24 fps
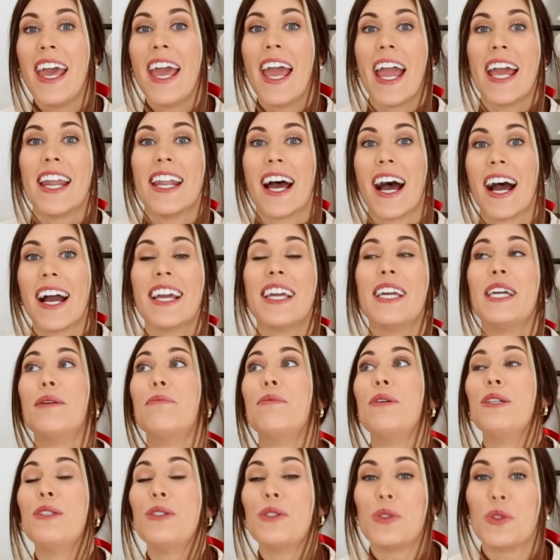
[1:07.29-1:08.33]
And I
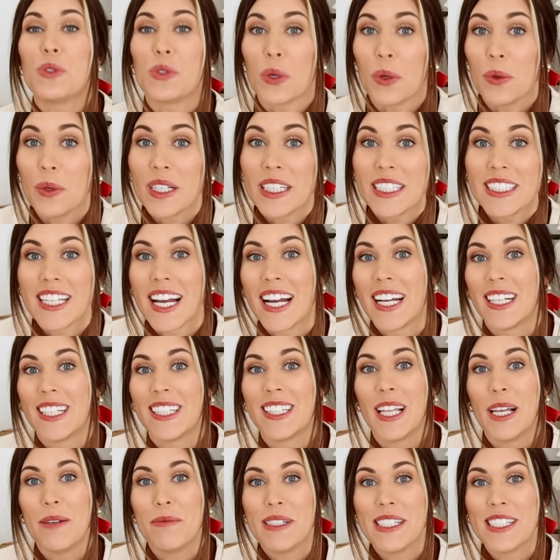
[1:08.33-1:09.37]
am so excited,
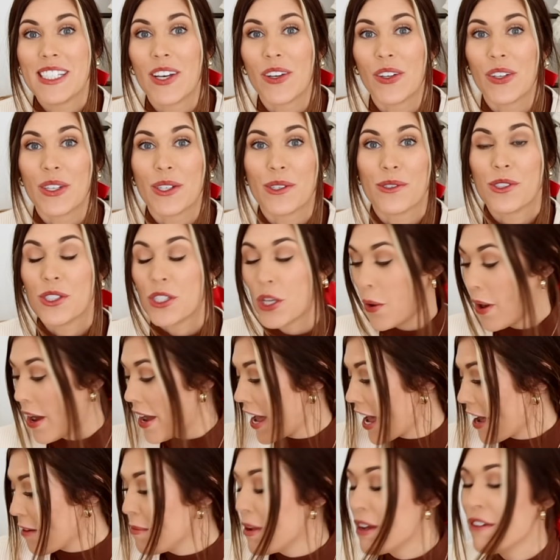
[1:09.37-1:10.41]
let me tell you. So I
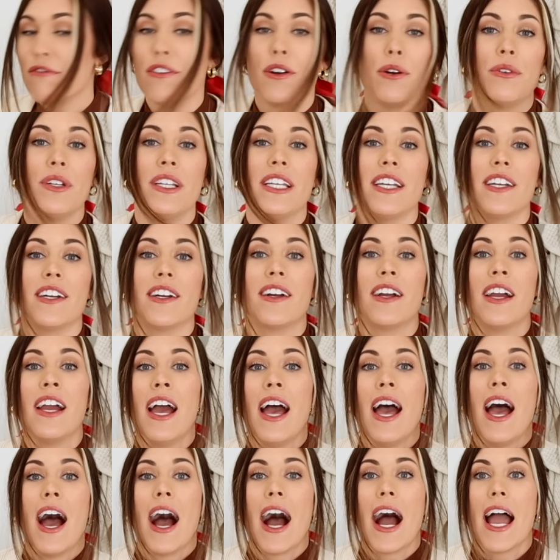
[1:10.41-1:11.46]
have my phone here.
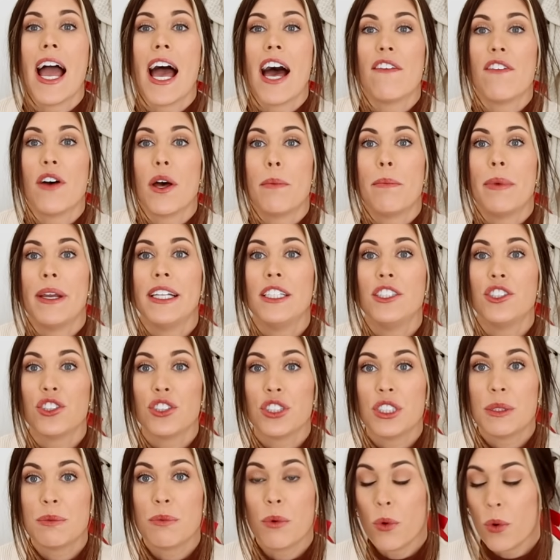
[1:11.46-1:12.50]
I have a
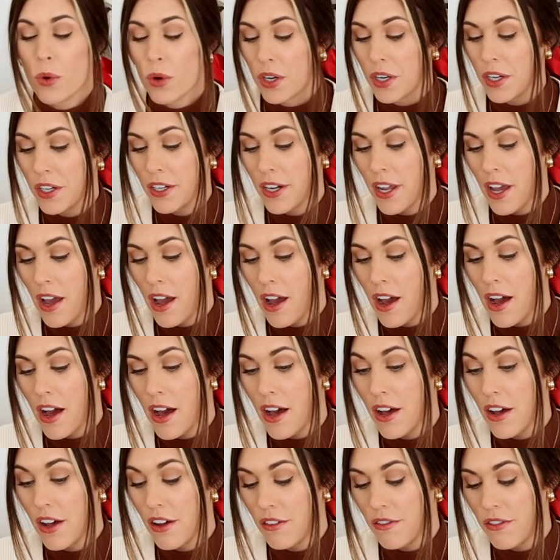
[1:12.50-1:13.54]
Pinterest board
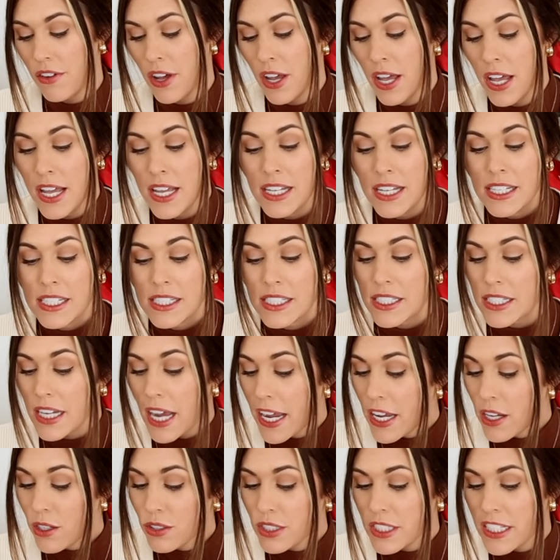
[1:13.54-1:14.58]
of
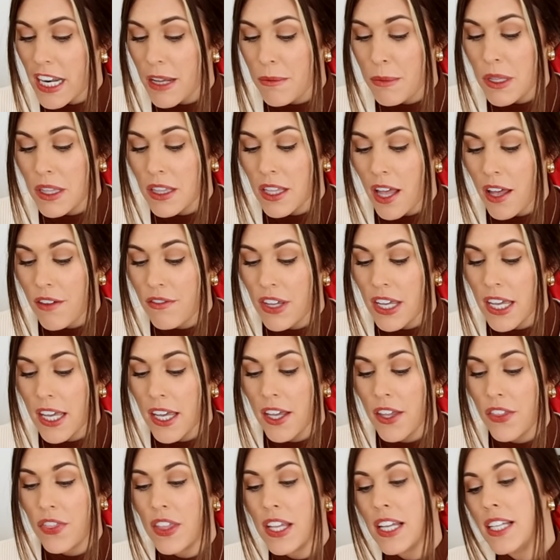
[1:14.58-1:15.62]
styles that I've been
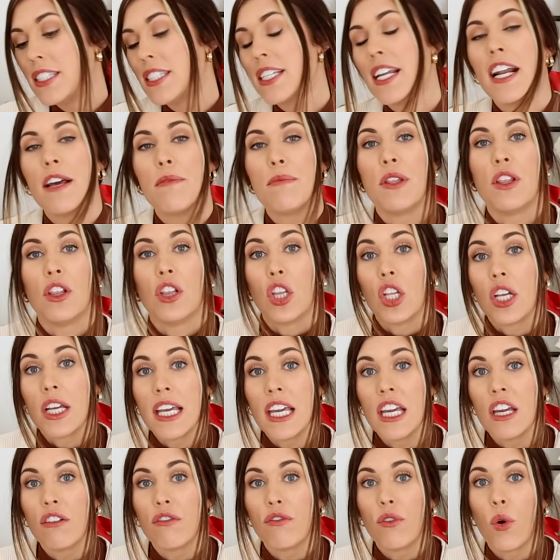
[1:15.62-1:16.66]
loving, things that I've been
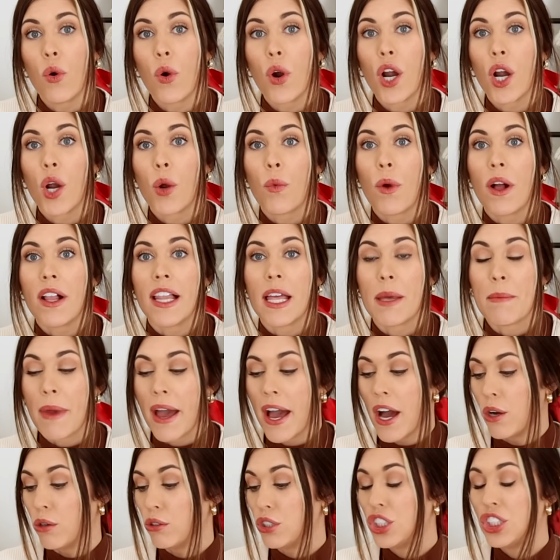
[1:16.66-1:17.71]
looking for while I'm
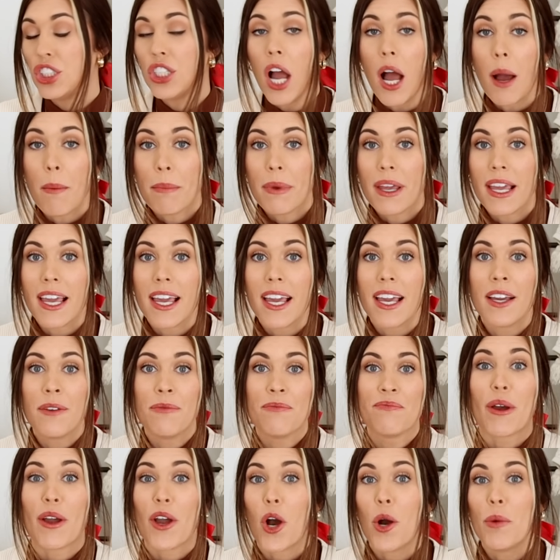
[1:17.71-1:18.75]
out shopping.
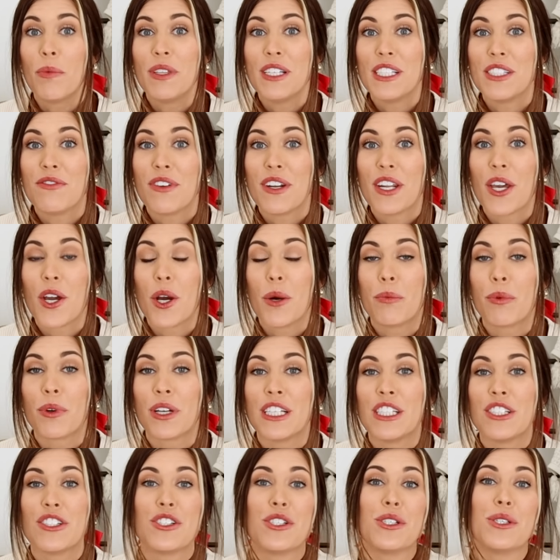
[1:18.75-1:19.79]
So I hope this video
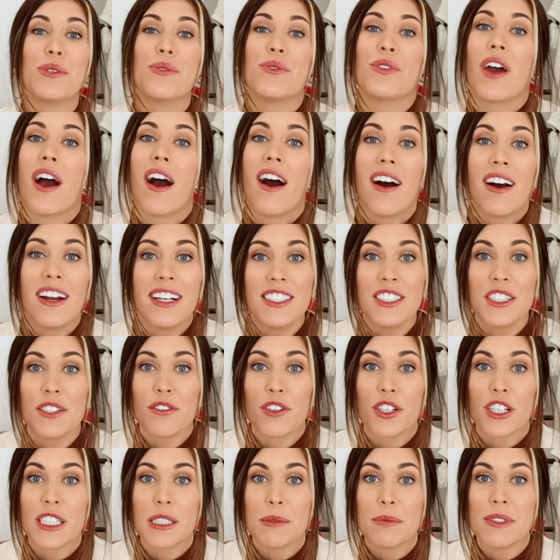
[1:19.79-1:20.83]
brings you tons of
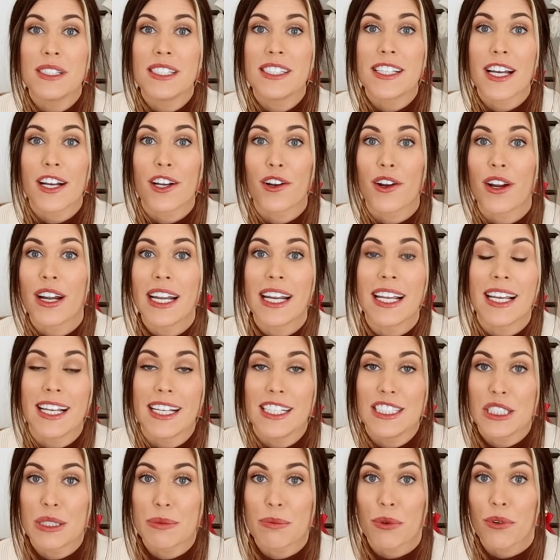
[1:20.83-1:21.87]
Christmas decorating
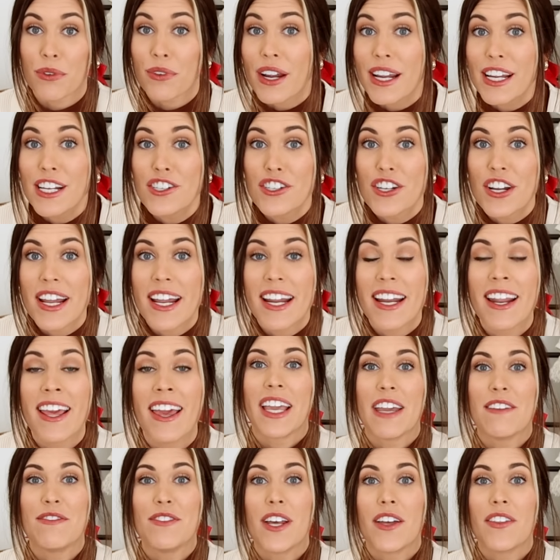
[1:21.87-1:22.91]
inspiration.
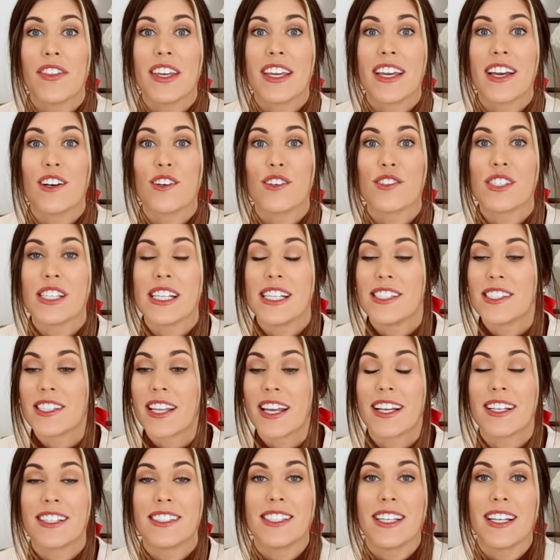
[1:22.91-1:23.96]
If nothing else, it's
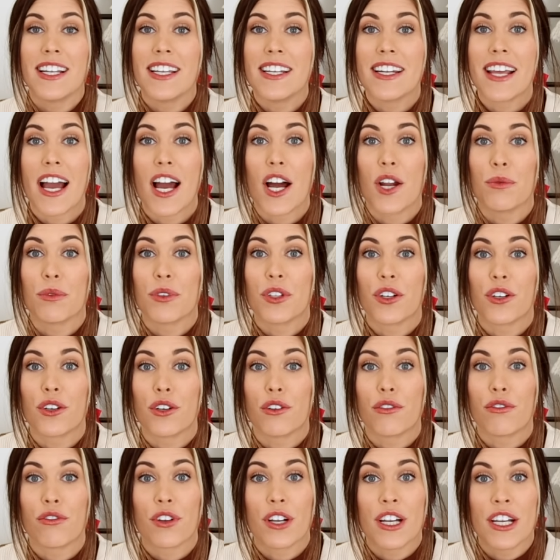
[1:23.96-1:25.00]
like sitting down with a
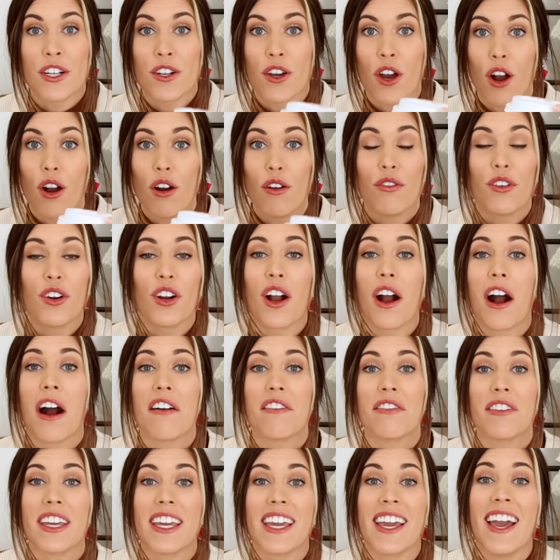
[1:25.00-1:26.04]
girlfriend over
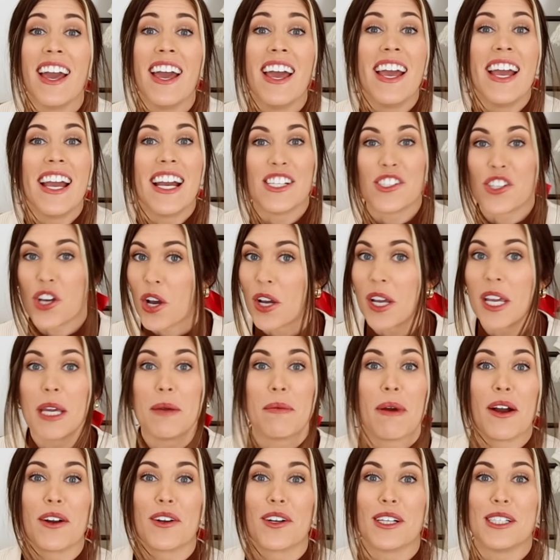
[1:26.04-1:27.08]
coffee and talking
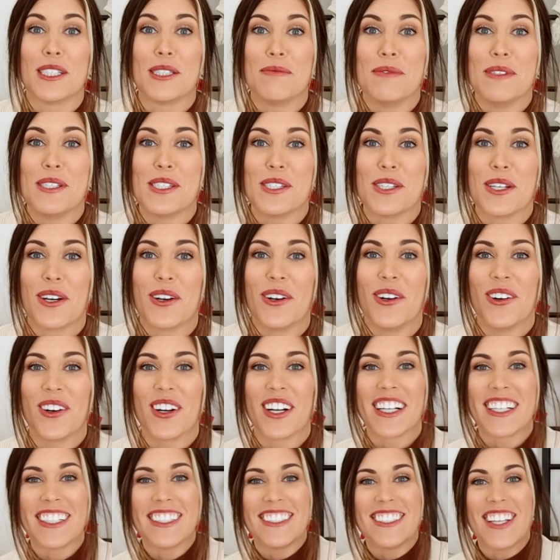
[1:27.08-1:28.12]
about Christmas
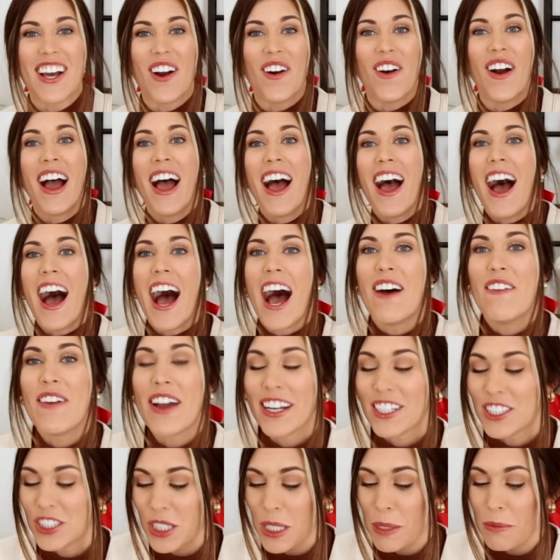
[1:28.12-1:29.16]
decor. So I've
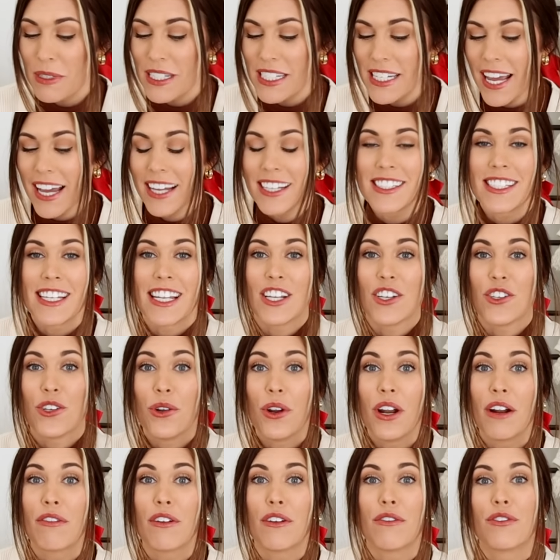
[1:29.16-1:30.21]
actually been texting
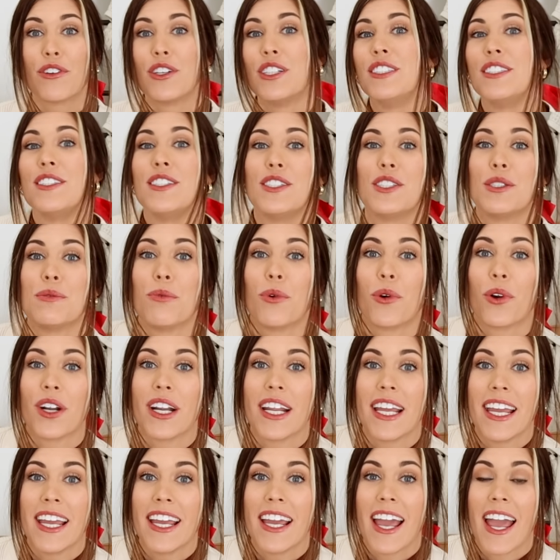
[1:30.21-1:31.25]
two different friends this
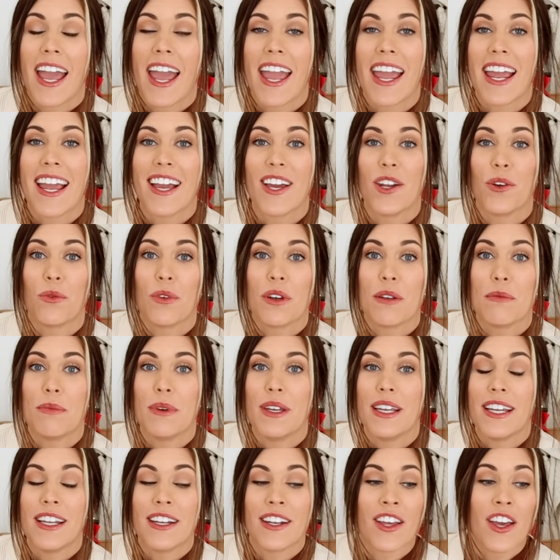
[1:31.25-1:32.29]
morning and we've
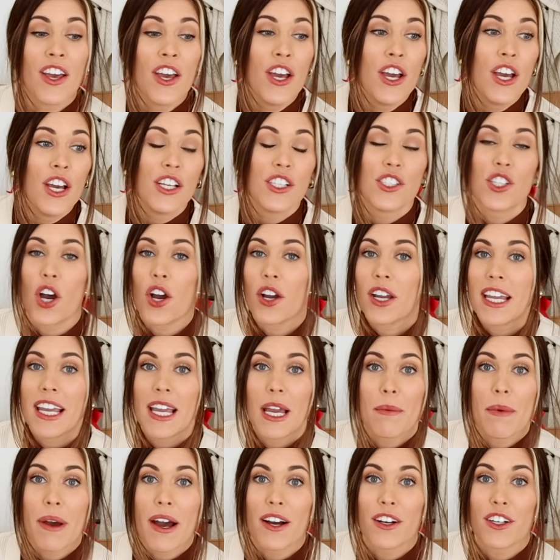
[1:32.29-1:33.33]
been talking
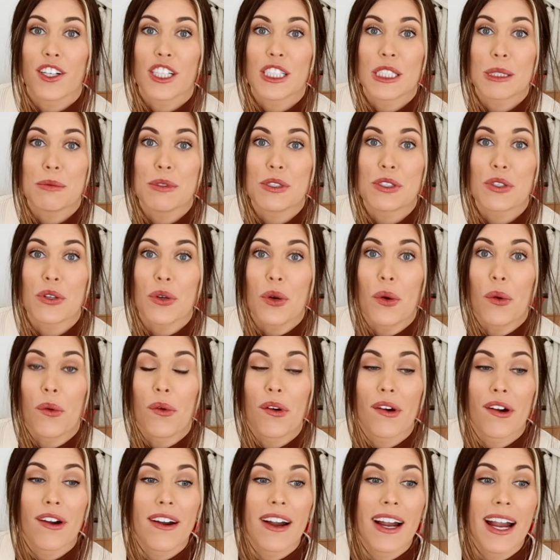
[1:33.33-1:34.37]
about Christmas
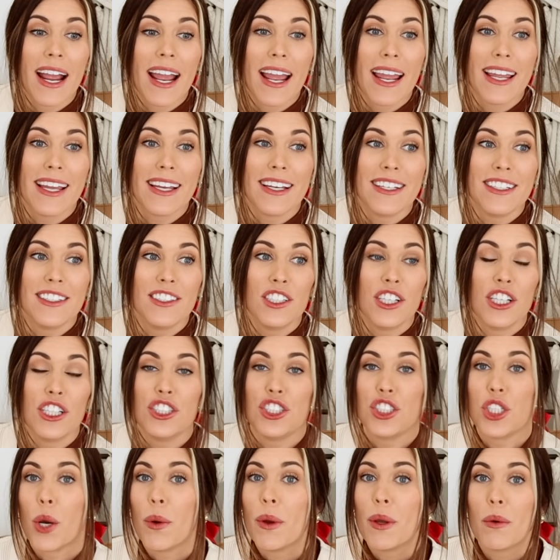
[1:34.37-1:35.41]
decor and
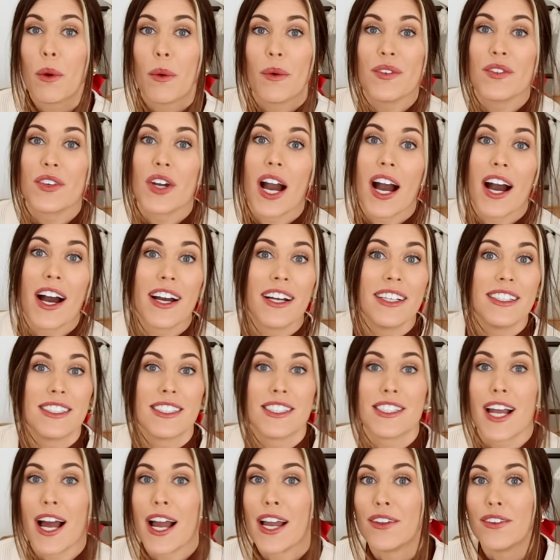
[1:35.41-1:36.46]
showing what we've got,
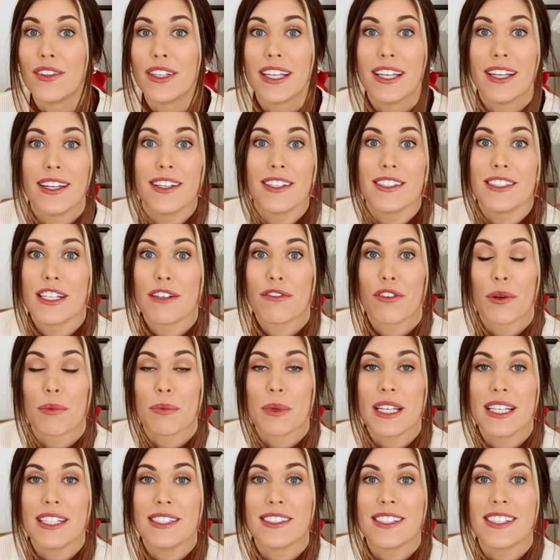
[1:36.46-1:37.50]
styling different
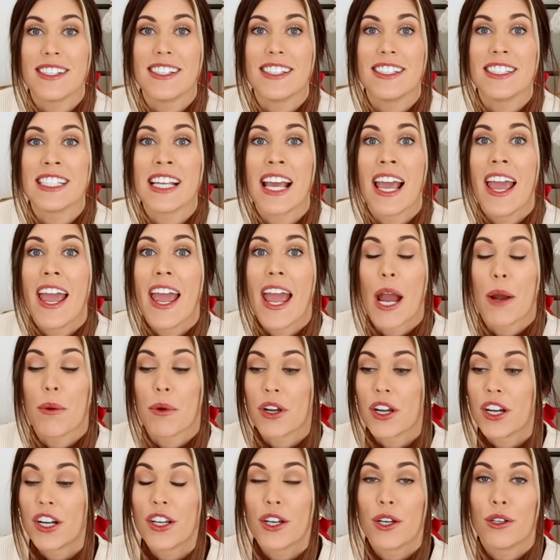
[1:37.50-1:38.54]
pieces, and we're
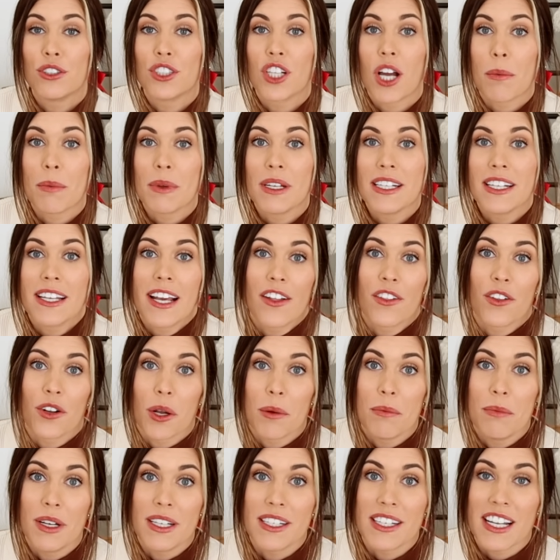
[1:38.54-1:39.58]
gonna go shopping together
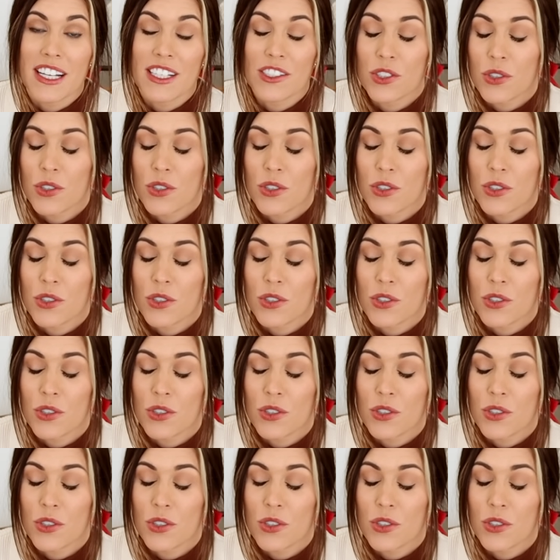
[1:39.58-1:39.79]
on Monday.